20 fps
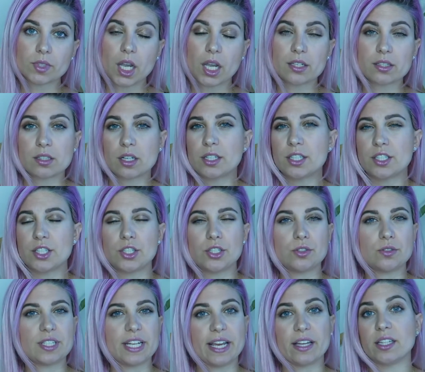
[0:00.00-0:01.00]
I started to
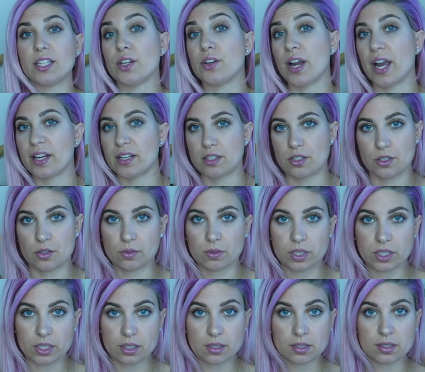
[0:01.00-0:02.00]
do daily gratitude
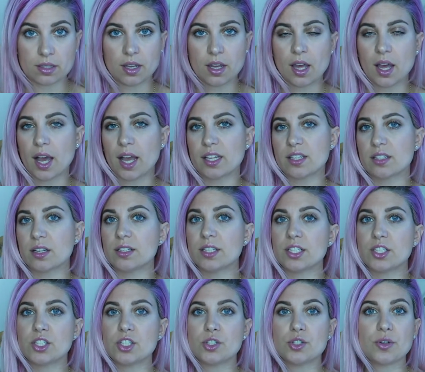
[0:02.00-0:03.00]
lists. I
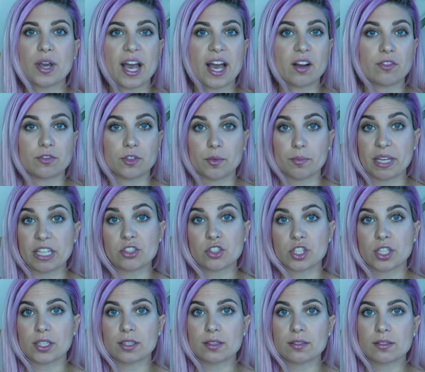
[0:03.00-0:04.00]
started to do
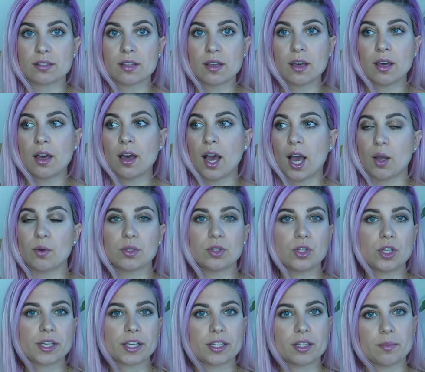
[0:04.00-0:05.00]
affirmations. I
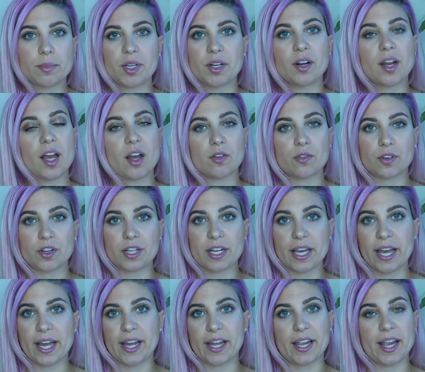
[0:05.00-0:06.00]
would look in the mirror every
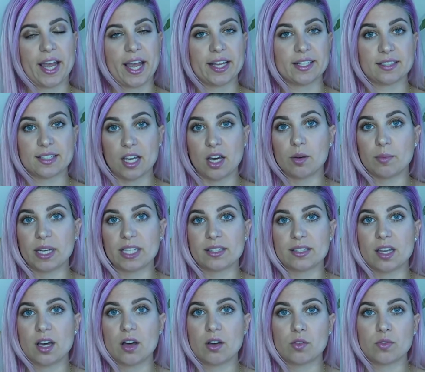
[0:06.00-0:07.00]
day and tell
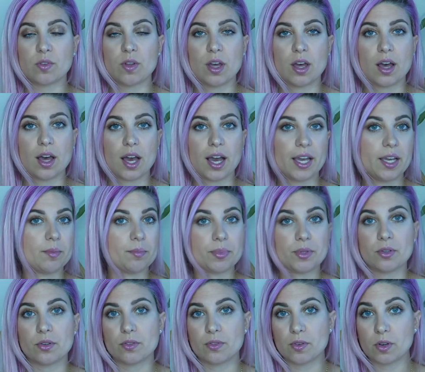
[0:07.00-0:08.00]
myself, I am
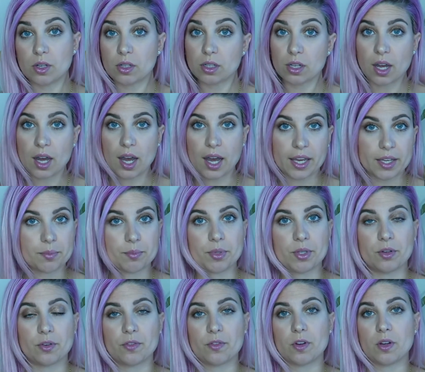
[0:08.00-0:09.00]
beautiful. I am
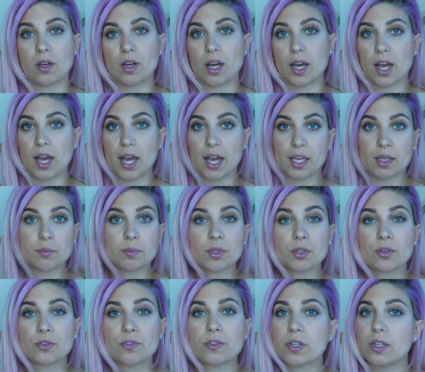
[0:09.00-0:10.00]
beautiful. I am
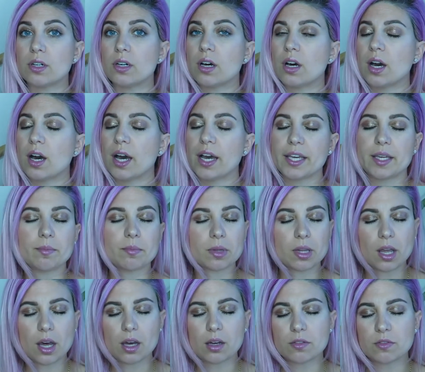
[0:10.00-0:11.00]
beautiful. I am
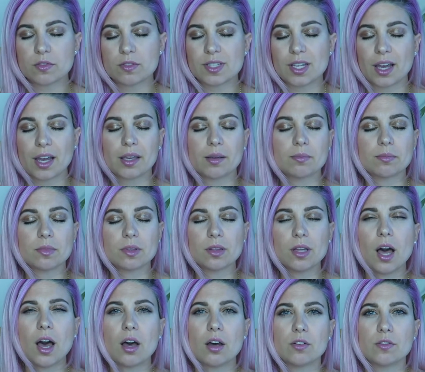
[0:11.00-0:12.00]
loved. I am
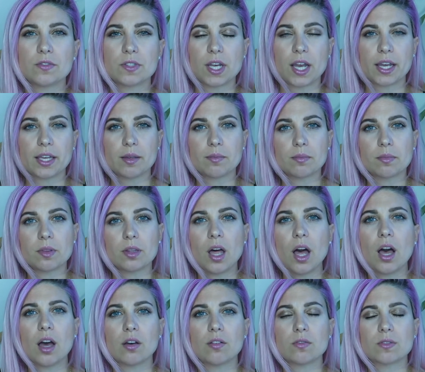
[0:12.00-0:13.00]
loved. I am
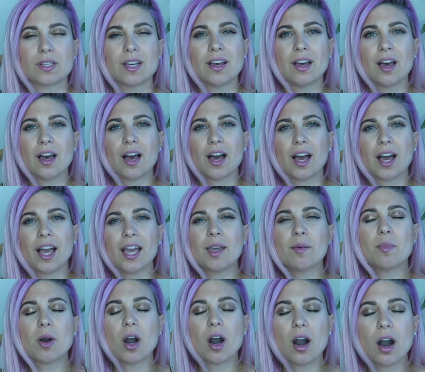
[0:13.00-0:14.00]
loved. I
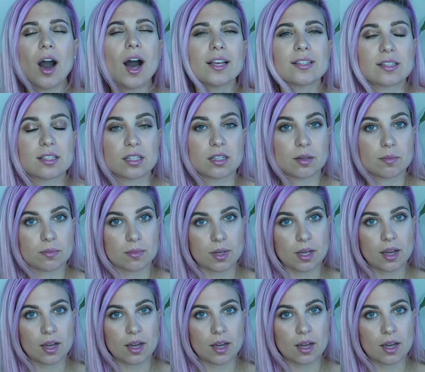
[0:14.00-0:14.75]
am awesome.